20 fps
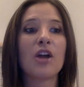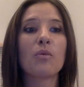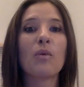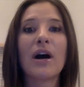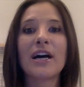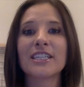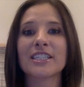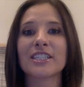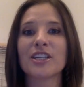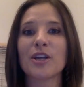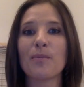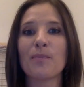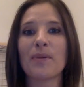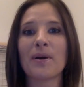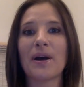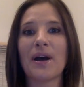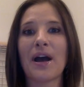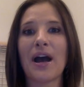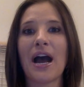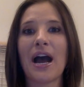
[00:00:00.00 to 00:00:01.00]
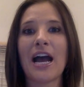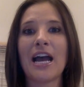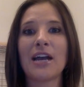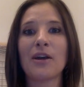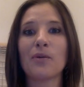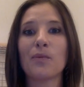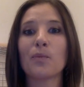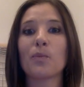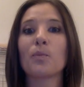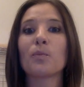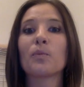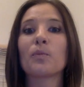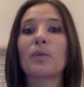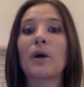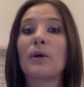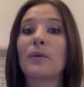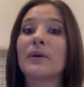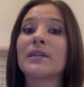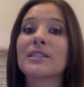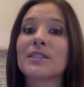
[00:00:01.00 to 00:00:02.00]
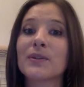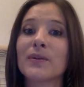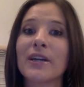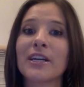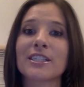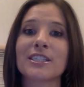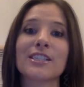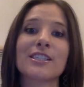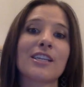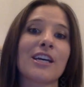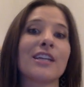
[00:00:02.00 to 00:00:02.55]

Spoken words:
watched it, but I was too anxious.